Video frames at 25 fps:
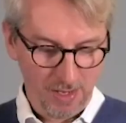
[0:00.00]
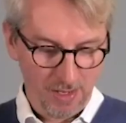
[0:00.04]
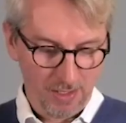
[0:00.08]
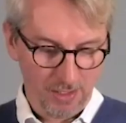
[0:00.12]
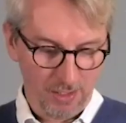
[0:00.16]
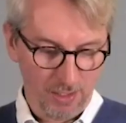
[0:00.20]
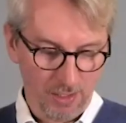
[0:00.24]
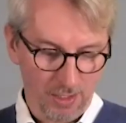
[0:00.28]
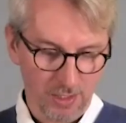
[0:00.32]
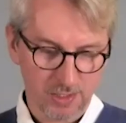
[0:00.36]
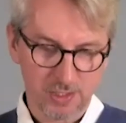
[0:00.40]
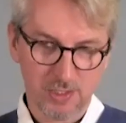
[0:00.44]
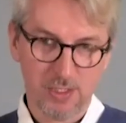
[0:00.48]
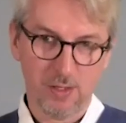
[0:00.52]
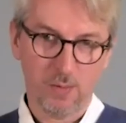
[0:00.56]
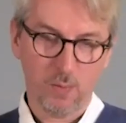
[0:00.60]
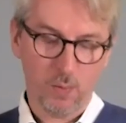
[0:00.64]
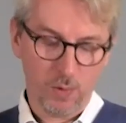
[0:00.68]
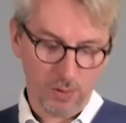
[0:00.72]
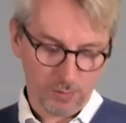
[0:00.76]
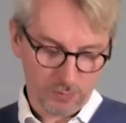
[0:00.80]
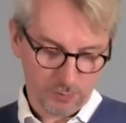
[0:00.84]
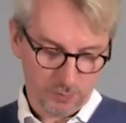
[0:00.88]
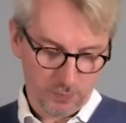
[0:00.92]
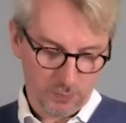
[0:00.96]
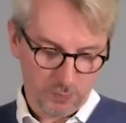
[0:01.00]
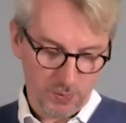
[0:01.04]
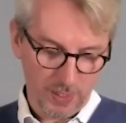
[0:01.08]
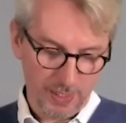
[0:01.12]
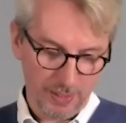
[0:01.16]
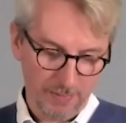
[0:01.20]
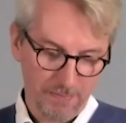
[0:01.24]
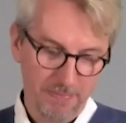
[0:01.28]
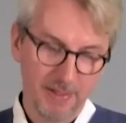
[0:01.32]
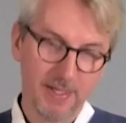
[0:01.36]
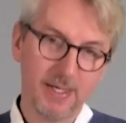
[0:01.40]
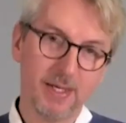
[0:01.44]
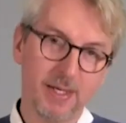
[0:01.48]
Lastly, what
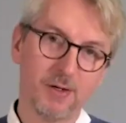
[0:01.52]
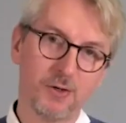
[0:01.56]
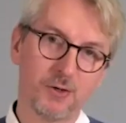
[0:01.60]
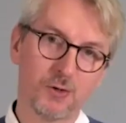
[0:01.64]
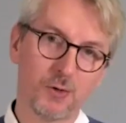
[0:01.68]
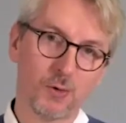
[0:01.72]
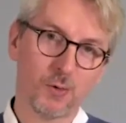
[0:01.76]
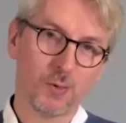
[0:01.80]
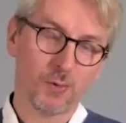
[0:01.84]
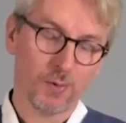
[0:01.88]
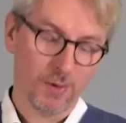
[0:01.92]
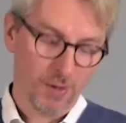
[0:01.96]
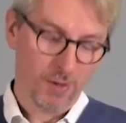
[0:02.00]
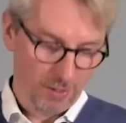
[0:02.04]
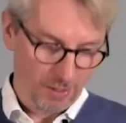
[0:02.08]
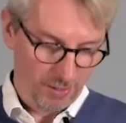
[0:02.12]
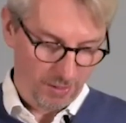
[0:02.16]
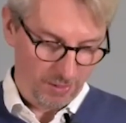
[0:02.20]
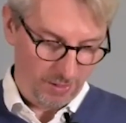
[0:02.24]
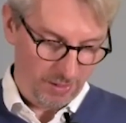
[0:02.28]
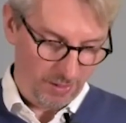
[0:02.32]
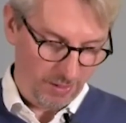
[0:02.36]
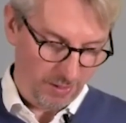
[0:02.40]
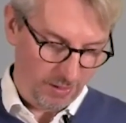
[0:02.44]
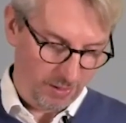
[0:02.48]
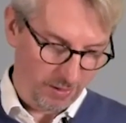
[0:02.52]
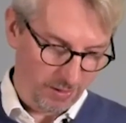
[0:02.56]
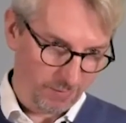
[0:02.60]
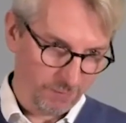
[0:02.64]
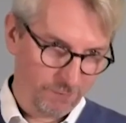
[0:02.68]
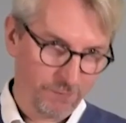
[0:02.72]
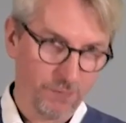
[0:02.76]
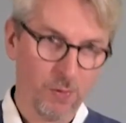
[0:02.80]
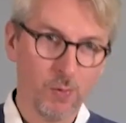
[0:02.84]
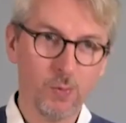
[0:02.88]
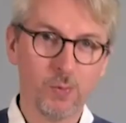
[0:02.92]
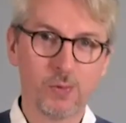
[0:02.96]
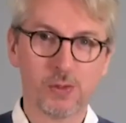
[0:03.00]
will be your
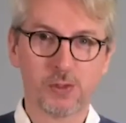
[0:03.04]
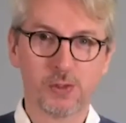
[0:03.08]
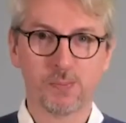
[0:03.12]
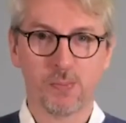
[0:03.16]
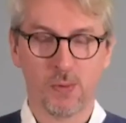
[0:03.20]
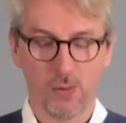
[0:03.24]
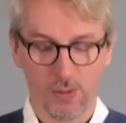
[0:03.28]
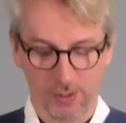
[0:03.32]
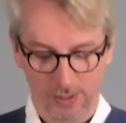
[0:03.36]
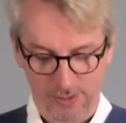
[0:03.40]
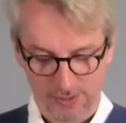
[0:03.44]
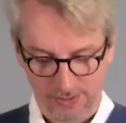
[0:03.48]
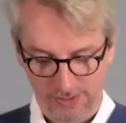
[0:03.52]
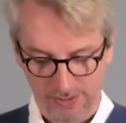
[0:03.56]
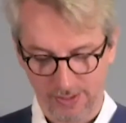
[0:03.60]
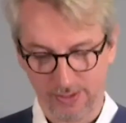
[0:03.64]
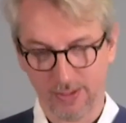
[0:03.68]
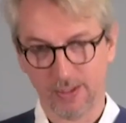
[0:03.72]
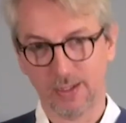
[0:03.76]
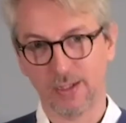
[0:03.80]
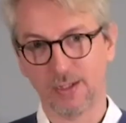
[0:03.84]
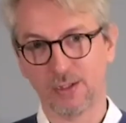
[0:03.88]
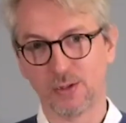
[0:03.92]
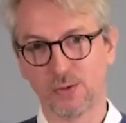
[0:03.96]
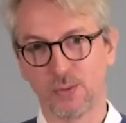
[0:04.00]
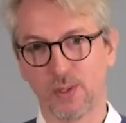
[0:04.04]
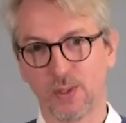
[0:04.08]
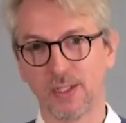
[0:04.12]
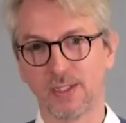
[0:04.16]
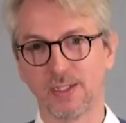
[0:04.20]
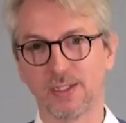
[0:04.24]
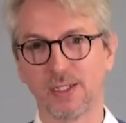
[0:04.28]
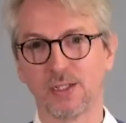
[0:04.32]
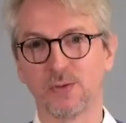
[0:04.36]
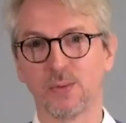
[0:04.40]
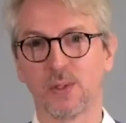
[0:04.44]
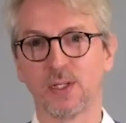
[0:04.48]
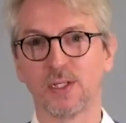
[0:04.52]
focus points in
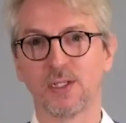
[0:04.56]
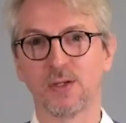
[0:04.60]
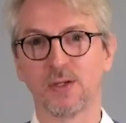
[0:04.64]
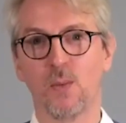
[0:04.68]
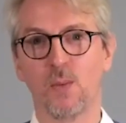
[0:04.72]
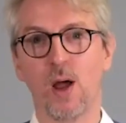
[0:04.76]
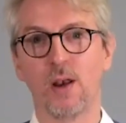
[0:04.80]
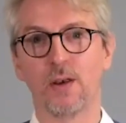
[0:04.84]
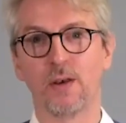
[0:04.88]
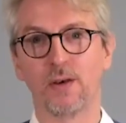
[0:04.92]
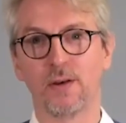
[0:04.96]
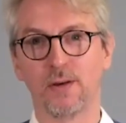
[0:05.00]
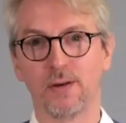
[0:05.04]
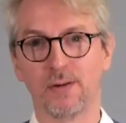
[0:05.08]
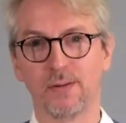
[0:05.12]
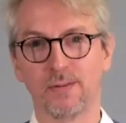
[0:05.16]
2021?